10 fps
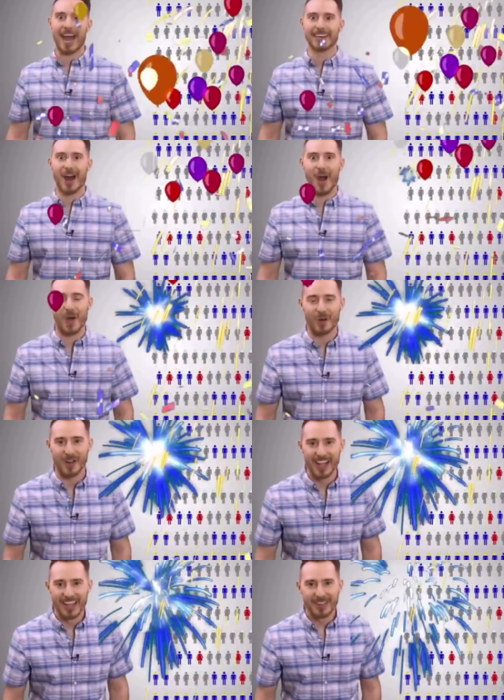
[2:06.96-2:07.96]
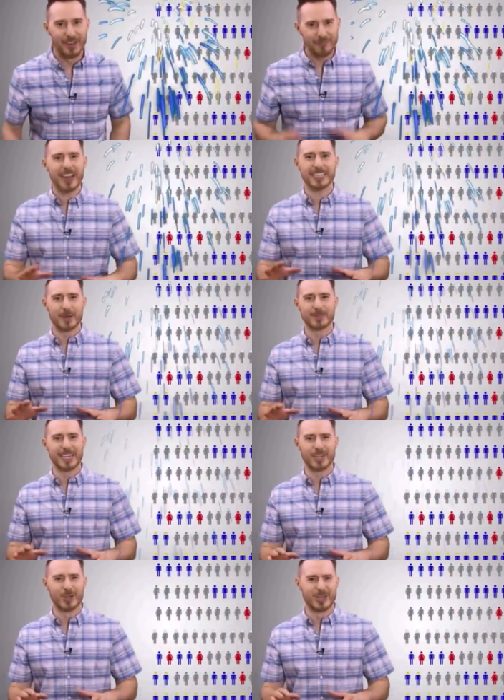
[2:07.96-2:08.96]
I know. The victims
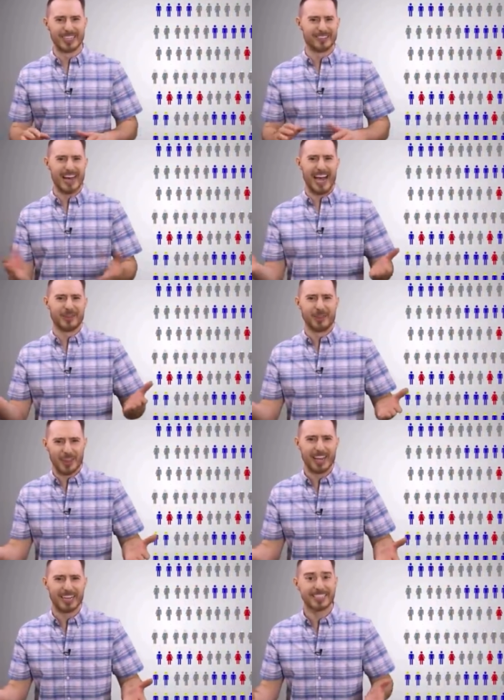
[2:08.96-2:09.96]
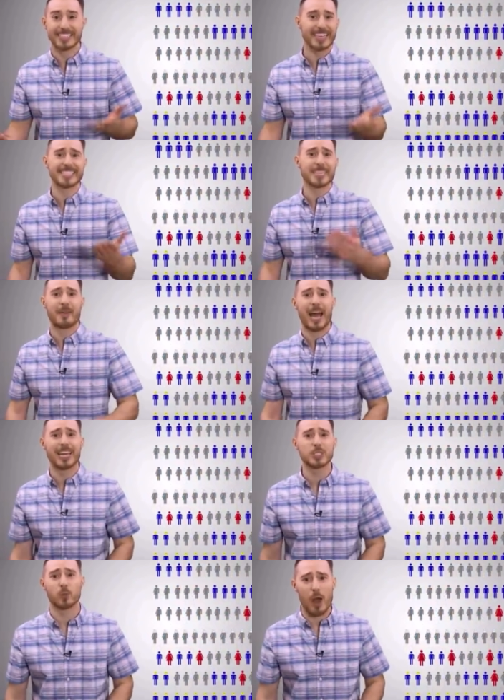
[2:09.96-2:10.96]
included, I think, 60
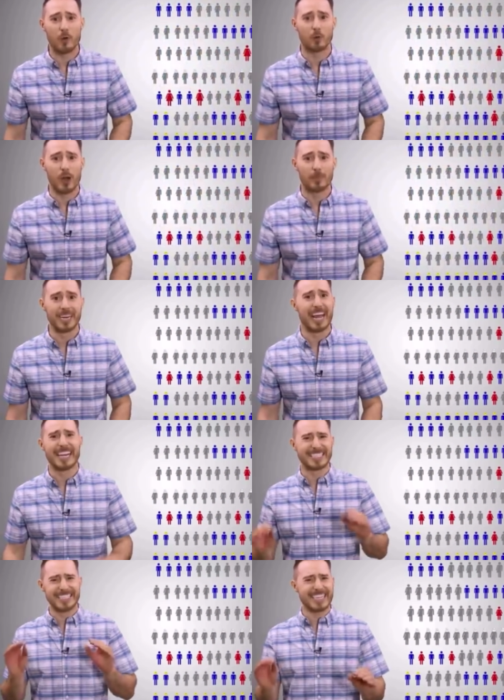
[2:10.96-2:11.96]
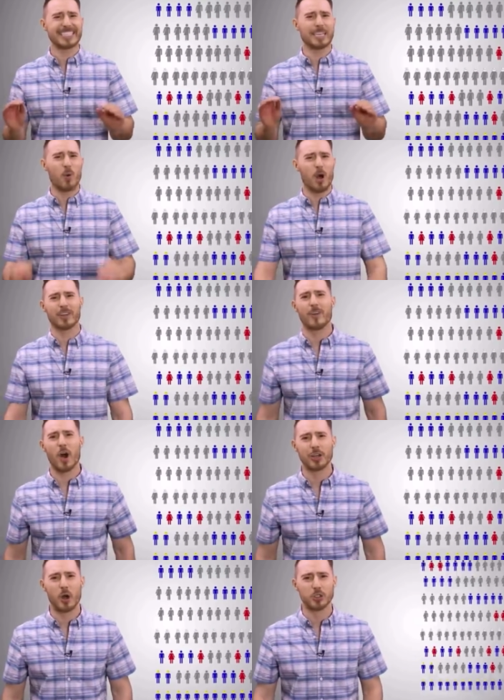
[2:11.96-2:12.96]
men, 12 women, and 61 of
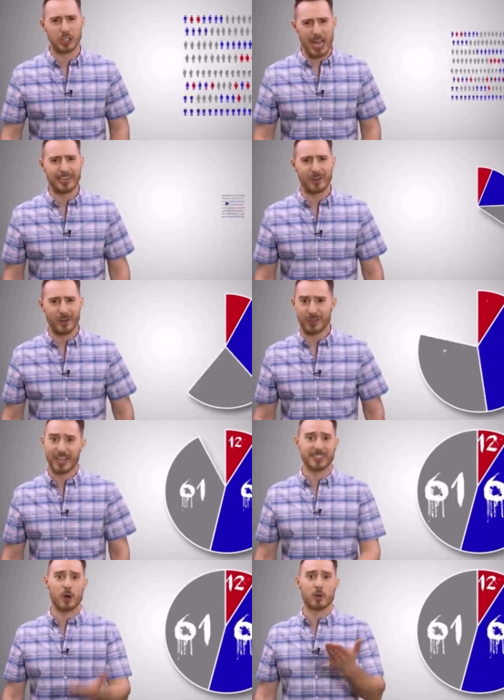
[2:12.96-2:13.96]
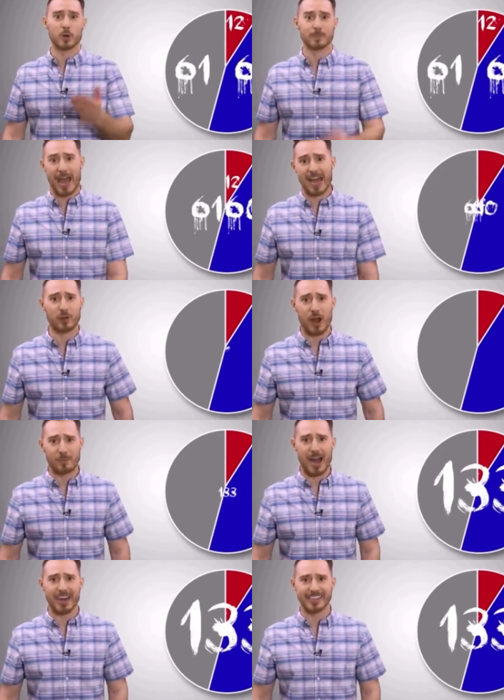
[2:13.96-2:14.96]
unknown gender, thanks to all those background
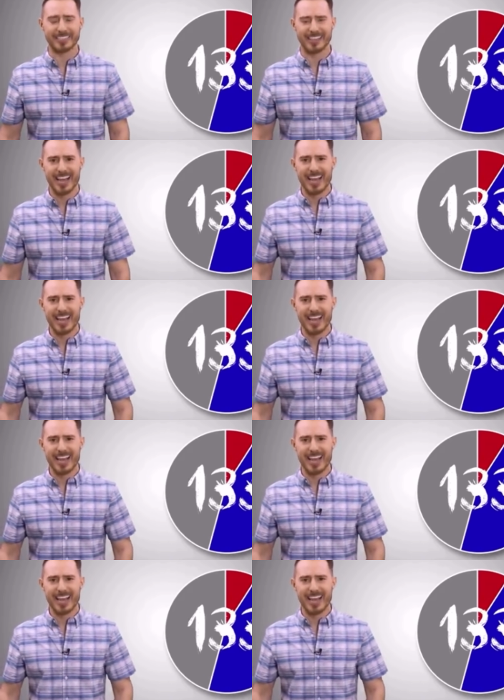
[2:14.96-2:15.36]
bodies.